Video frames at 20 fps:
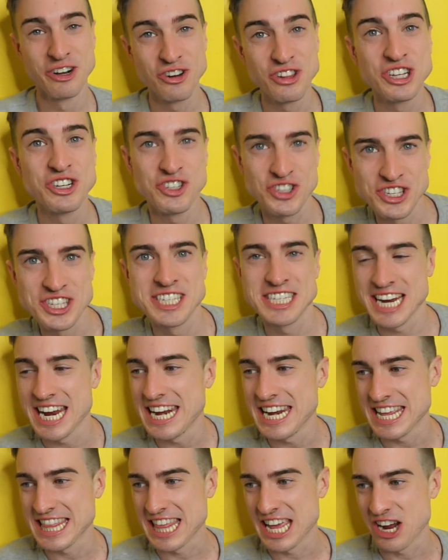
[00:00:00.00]
Literally just
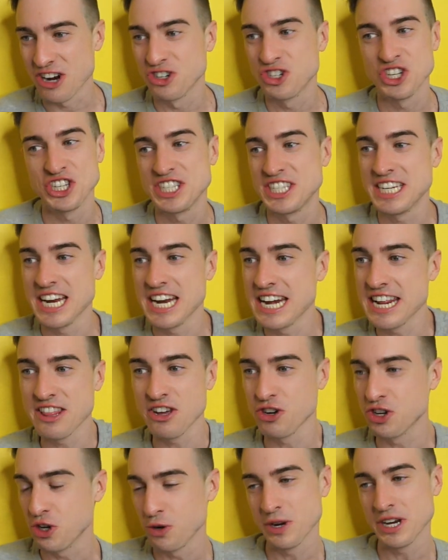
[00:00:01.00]
standing there, just standing
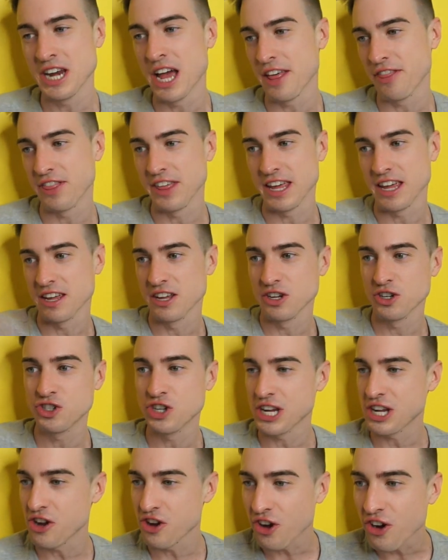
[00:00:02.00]
there doing nothing,
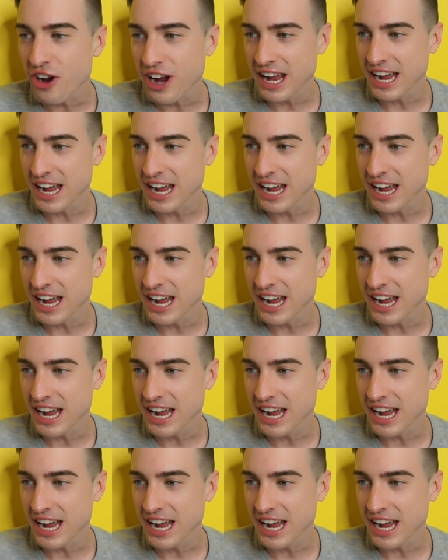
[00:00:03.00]
shaking your